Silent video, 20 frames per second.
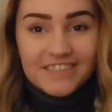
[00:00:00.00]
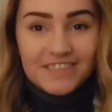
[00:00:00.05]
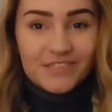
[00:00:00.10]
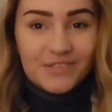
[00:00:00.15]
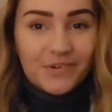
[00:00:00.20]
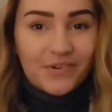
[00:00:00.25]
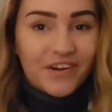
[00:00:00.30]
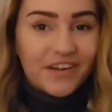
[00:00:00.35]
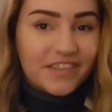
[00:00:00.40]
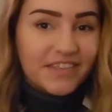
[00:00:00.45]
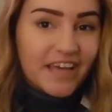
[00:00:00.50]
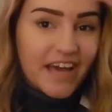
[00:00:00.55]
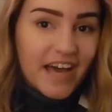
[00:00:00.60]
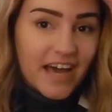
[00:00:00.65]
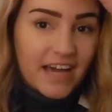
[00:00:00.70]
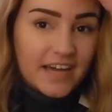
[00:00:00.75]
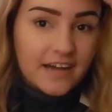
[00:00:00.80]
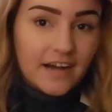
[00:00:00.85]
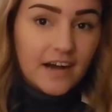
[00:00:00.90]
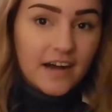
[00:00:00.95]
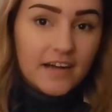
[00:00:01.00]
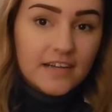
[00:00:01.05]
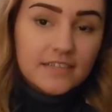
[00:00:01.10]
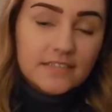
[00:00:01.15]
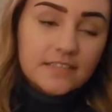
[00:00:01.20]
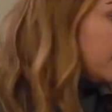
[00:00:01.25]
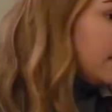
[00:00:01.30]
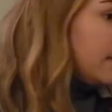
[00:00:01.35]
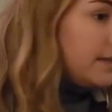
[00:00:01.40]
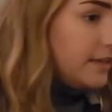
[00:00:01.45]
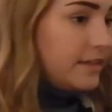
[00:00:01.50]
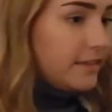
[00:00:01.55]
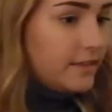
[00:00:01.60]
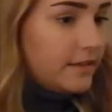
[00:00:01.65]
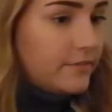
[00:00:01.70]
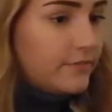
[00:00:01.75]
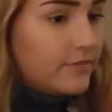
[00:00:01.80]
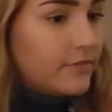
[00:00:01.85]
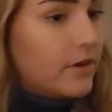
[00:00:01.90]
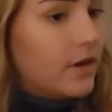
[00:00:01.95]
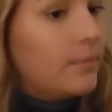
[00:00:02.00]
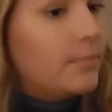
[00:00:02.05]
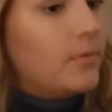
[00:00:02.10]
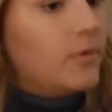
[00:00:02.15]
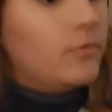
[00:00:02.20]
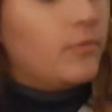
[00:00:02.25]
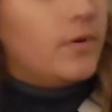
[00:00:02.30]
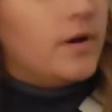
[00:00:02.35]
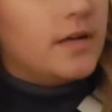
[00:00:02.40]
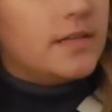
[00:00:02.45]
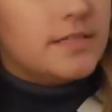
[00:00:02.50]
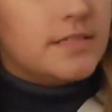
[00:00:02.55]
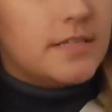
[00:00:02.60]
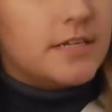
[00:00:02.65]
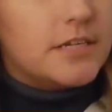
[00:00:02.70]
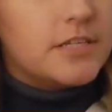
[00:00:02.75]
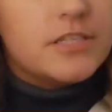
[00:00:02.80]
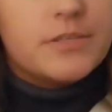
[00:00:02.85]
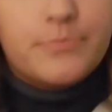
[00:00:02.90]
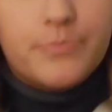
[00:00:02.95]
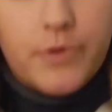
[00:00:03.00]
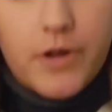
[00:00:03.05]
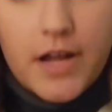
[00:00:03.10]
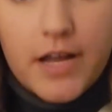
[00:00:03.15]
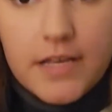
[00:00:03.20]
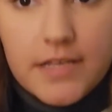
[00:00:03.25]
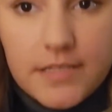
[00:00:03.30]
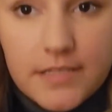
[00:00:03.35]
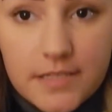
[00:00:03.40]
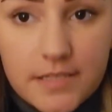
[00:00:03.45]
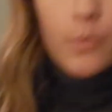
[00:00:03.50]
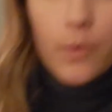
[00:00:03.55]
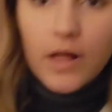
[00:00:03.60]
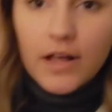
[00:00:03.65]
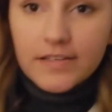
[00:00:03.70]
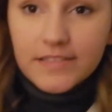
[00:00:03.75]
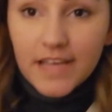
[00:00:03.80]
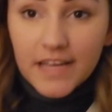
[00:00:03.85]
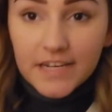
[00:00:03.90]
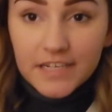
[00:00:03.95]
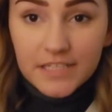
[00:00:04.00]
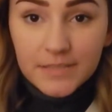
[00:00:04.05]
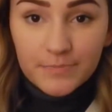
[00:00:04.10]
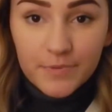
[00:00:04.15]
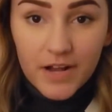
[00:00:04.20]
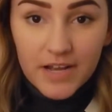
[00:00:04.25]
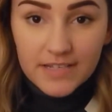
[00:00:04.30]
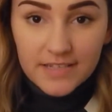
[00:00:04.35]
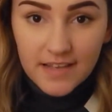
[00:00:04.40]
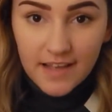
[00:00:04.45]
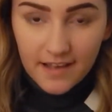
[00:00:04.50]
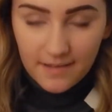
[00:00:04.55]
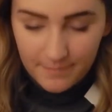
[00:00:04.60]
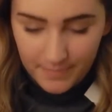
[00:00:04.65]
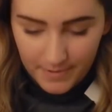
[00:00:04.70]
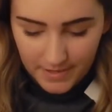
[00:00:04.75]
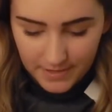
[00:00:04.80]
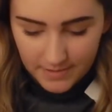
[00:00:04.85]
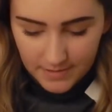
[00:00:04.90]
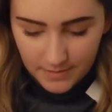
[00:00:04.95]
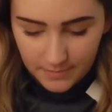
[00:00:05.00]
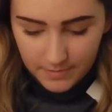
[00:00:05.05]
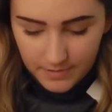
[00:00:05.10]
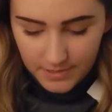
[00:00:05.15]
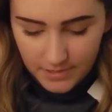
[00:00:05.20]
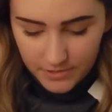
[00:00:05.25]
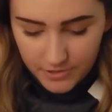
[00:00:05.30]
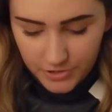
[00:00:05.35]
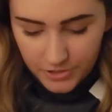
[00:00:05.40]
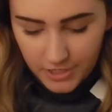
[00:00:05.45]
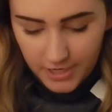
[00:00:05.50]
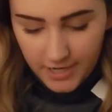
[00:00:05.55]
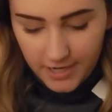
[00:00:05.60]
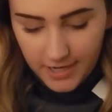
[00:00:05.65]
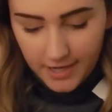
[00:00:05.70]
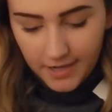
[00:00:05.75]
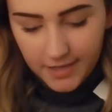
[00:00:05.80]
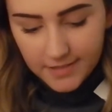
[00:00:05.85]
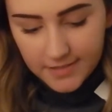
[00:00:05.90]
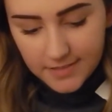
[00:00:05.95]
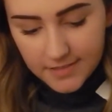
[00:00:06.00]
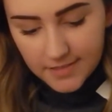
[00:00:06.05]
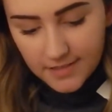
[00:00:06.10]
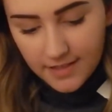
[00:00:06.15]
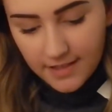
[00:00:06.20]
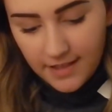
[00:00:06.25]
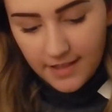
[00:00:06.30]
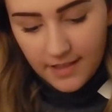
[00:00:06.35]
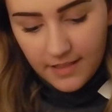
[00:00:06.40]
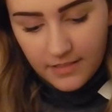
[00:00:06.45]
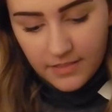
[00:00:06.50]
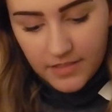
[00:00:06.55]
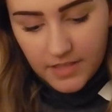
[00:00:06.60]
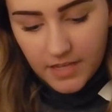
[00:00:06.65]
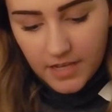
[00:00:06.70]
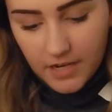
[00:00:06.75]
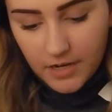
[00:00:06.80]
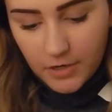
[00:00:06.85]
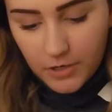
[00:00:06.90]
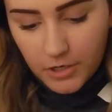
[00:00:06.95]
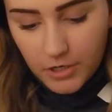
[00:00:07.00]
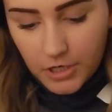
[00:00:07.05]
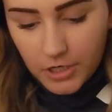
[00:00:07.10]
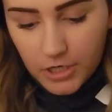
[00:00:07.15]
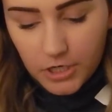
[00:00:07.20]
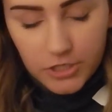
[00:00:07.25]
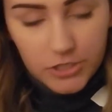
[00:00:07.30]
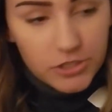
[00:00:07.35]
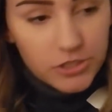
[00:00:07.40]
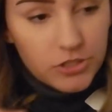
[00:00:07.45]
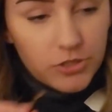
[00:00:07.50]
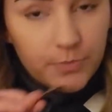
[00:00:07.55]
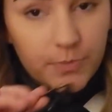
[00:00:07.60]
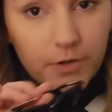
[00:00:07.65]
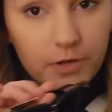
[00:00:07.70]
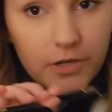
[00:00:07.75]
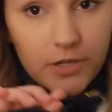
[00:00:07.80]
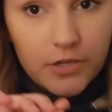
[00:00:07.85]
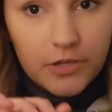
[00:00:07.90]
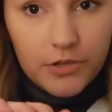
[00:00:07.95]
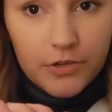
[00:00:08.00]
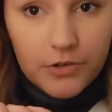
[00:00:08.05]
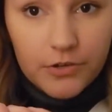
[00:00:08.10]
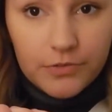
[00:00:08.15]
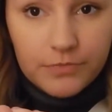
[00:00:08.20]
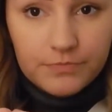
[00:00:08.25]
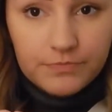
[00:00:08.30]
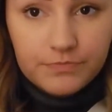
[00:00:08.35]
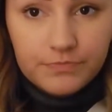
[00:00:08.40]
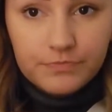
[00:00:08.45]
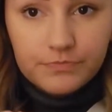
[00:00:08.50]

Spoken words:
store that I got anything from was Express. While I was at Express, I picked up these shades that are super cute.